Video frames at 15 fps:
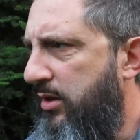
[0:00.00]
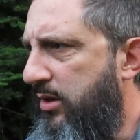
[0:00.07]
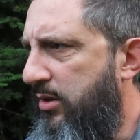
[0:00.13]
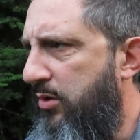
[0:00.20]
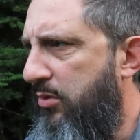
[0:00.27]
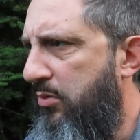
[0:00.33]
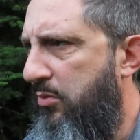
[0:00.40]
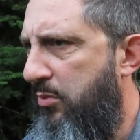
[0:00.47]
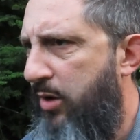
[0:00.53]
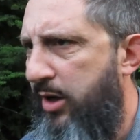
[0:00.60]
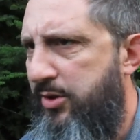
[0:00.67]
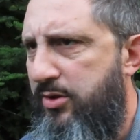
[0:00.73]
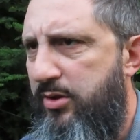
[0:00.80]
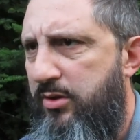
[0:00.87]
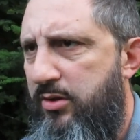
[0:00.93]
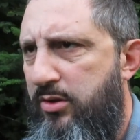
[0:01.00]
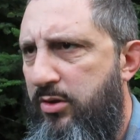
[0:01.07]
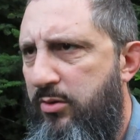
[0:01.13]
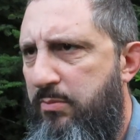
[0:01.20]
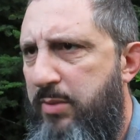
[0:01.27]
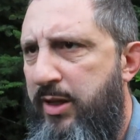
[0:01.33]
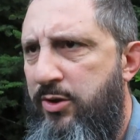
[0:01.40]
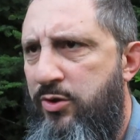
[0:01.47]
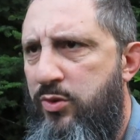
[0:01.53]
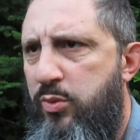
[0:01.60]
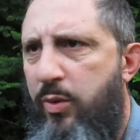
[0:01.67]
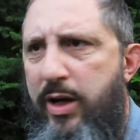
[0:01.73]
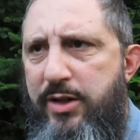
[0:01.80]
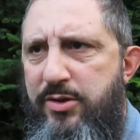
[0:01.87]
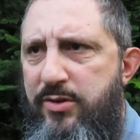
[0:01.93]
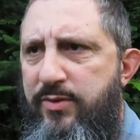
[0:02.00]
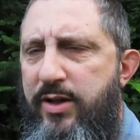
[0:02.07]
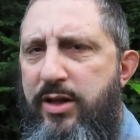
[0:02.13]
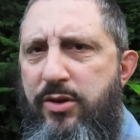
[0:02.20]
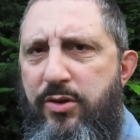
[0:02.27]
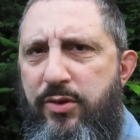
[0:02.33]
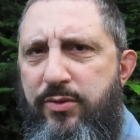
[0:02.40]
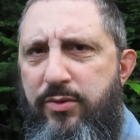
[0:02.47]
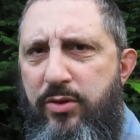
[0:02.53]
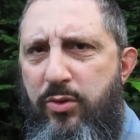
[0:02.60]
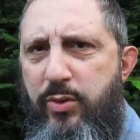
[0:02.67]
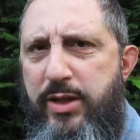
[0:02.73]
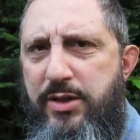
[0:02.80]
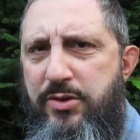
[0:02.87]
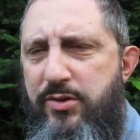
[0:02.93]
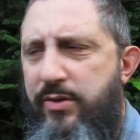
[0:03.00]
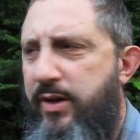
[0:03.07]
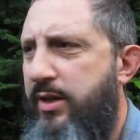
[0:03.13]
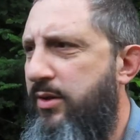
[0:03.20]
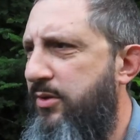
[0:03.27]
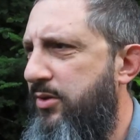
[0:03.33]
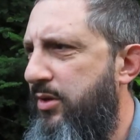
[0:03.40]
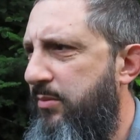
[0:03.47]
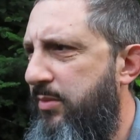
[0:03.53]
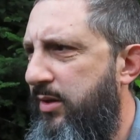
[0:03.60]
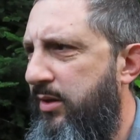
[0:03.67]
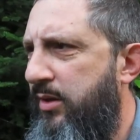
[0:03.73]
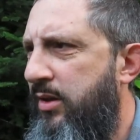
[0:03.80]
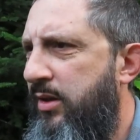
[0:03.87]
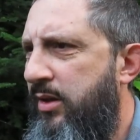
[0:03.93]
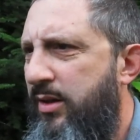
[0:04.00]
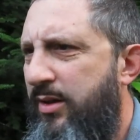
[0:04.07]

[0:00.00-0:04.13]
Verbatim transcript: you know watched you binged watched videos for a week straight or something